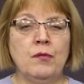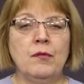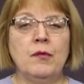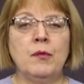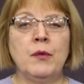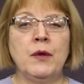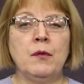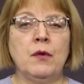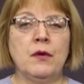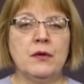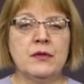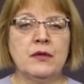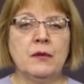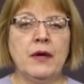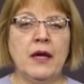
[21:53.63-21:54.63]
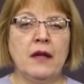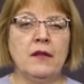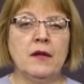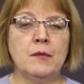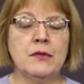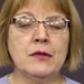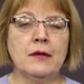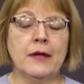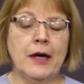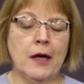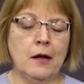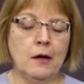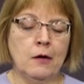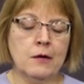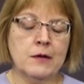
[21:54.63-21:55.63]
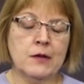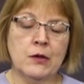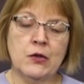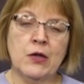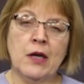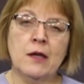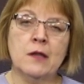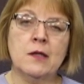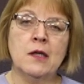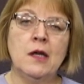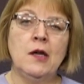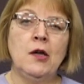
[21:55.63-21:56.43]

we will also add them to the catalog, such as